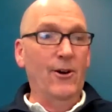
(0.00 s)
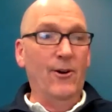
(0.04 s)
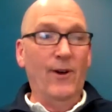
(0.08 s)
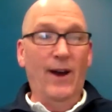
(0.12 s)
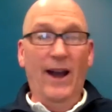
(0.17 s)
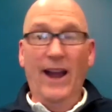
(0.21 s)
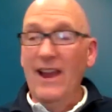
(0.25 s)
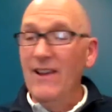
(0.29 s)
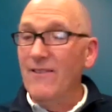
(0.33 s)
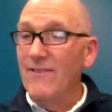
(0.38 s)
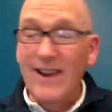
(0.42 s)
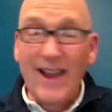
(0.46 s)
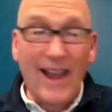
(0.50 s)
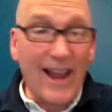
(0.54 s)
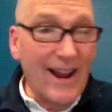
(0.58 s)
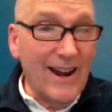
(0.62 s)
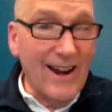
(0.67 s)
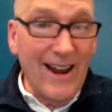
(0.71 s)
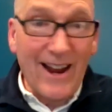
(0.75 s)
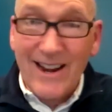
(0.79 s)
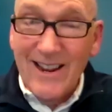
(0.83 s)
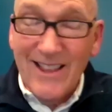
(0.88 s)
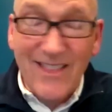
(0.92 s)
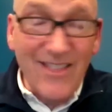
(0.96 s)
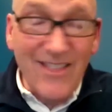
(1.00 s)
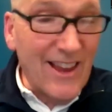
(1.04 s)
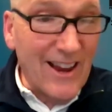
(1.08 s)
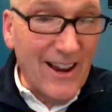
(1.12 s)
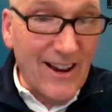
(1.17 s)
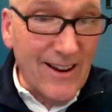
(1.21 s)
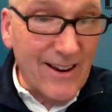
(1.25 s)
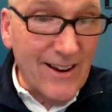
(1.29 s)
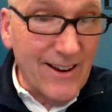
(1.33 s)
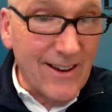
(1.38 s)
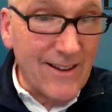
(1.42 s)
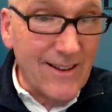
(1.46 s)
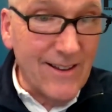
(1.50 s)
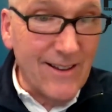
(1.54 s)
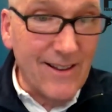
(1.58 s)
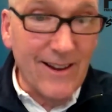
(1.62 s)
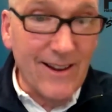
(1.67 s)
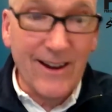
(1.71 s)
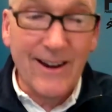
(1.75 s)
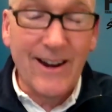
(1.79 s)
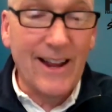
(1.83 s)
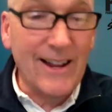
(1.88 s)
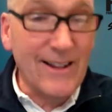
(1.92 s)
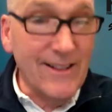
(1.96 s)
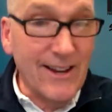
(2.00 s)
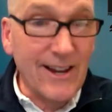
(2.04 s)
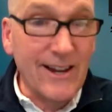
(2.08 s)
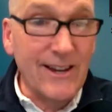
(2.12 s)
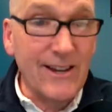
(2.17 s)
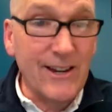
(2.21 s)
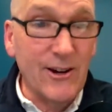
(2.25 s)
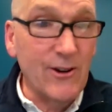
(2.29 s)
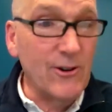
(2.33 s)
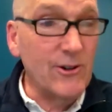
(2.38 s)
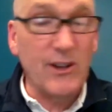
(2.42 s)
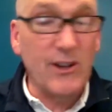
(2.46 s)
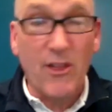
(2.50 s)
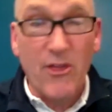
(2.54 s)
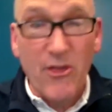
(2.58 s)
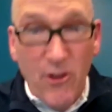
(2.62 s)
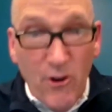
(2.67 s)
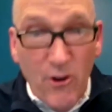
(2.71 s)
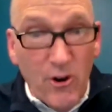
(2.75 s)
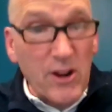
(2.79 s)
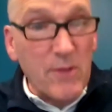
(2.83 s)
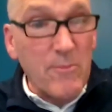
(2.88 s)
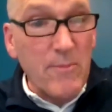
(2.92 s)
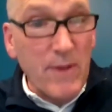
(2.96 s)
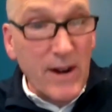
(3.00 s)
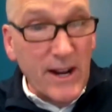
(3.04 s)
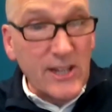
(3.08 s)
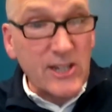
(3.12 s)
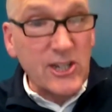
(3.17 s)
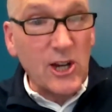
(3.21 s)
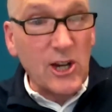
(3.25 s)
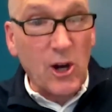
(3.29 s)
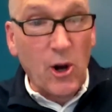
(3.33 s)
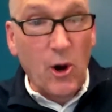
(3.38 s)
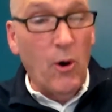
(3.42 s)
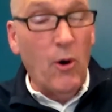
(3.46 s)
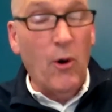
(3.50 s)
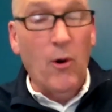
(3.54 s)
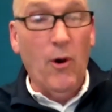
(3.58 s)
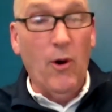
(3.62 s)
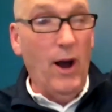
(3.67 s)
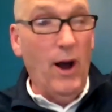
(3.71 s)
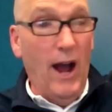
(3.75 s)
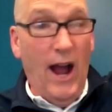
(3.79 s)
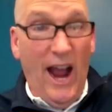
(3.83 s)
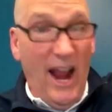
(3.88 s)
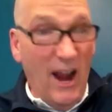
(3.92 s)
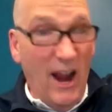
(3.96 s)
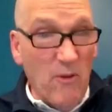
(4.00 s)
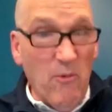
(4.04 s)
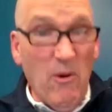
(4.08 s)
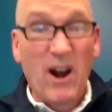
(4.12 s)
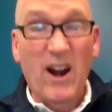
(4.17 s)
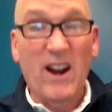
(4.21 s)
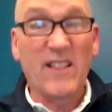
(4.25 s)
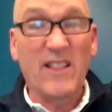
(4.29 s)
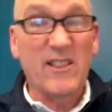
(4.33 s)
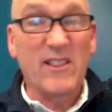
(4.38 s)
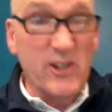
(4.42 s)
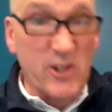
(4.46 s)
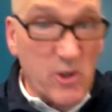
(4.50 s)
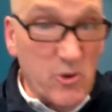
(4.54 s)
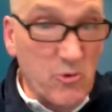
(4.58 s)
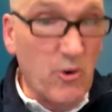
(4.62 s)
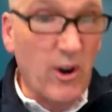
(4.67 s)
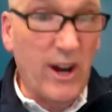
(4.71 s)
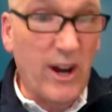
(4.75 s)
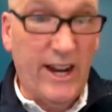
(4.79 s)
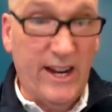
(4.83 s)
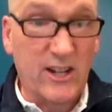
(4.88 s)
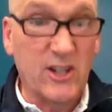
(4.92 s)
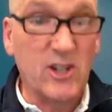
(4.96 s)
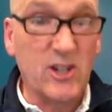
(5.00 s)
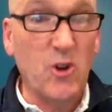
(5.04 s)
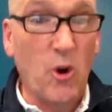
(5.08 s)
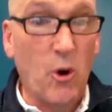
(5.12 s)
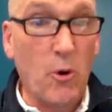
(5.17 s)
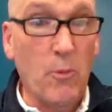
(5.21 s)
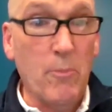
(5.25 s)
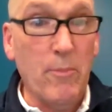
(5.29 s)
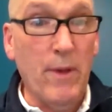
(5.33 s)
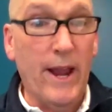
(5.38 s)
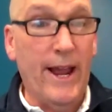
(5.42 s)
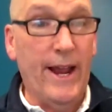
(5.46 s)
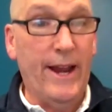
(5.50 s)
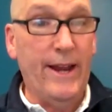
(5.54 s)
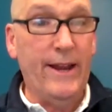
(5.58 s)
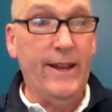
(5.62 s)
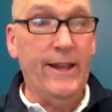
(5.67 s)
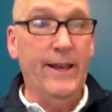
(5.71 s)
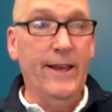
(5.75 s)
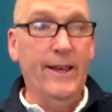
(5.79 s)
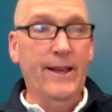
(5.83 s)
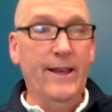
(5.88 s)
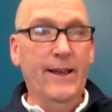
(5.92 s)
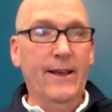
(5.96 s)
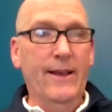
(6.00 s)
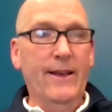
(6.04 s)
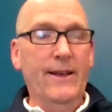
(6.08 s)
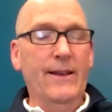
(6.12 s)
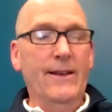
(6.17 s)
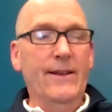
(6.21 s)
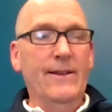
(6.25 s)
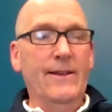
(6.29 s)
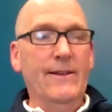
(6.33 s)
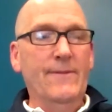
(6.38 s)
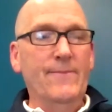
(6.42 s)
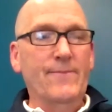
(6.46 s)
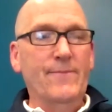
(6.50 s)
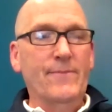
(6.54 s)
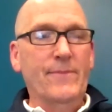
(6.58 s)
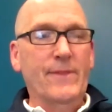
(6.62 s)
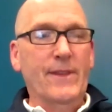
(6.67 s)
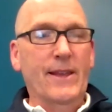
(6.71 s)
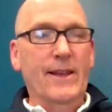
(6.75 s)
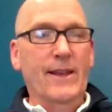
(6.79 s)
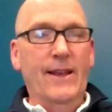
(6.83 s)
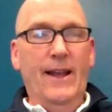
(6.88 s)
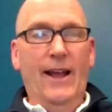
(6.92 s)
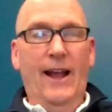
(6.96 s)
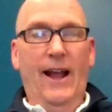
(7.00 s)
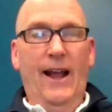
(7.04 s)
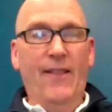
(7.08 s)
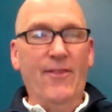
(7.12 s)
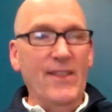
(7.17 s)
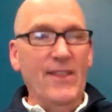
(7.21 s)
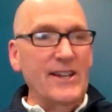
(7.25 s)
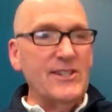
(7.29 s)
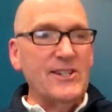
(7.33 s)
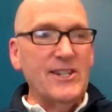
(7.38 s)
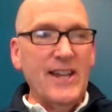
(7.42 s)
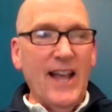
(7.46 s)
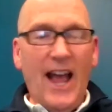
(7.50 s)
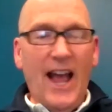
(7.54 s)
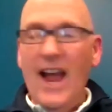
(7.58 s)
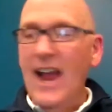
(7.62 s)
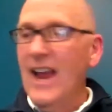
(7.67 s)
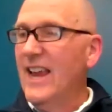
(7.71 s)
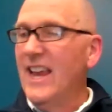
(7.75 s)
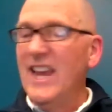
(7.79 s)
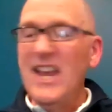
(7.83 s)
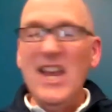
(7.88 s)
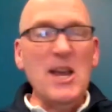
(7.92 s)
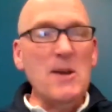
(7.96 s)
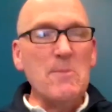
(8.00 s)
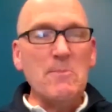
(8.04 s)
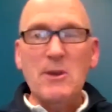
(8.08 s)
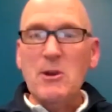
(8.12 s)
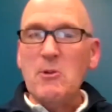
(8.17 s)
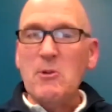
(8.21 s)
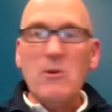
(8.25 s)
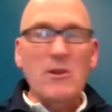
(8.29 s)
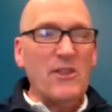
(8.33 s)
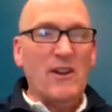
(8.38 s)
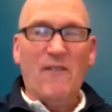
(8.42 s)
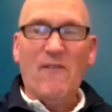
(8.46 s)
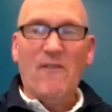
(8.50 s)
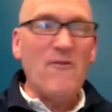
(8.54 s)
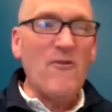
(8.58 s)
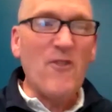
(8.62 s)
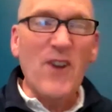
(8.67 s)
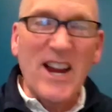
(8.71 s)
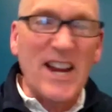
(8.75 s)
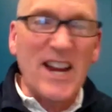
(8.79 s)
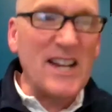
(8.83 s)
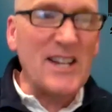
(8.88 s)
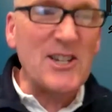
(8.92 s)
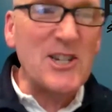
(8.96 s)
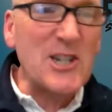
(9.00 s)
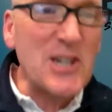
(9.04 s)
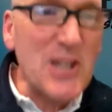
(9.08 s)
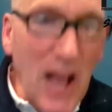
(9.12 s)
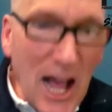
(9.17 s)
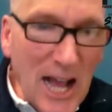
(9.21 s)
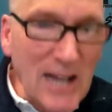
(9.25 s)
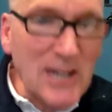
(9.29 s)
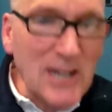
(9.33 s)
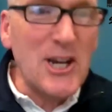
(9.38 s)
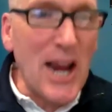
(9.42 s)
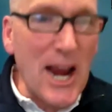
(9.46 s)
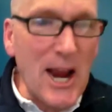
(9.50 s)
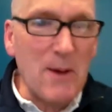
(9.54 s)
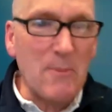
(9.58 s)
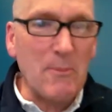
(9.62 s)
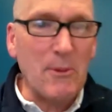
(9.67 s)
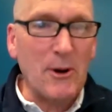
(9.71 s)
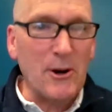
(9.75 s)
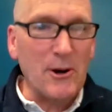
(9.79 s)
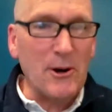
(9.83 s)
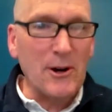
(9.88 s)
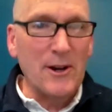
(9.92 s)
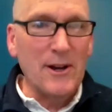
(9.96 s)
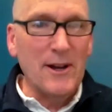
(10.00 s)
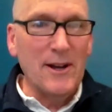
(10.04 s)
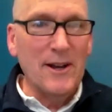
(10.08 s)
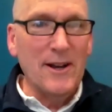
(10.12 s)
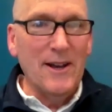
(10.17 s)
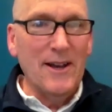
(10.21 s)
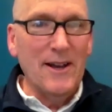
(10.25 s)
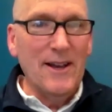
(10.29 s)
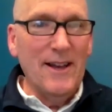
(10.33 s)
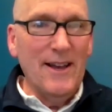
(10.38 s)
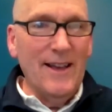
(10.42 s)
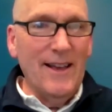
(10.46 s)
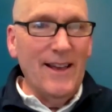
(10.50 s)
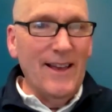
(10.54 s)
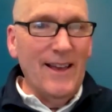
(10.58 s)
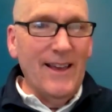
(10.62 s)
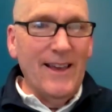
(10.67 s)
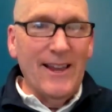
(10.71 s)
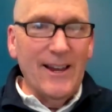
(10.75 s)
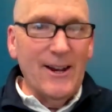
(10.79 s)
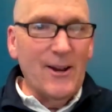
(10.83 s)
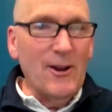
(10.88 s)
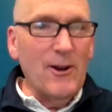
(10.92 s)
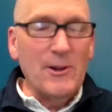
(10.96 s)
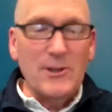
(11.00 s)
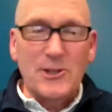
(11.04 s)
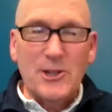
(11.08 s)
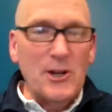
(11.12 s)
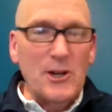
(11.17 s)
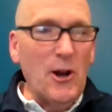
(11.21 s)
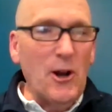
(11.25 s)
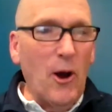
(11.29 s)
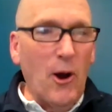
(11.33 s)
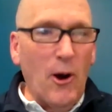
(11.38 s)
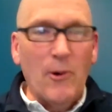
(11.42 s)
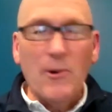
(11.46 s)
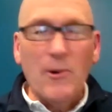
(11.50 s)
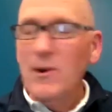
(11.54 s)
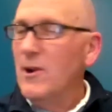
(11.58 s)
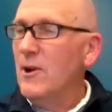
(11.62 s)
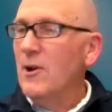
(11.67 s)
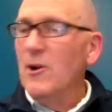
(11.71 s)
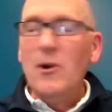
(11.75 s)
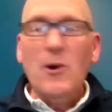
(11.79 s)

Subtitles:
I haven't had anything in 18 years. And 30 minutes ago, I wanted to drink so bad. And this guy hit me with a freaking sledgehammer. He goes, you know,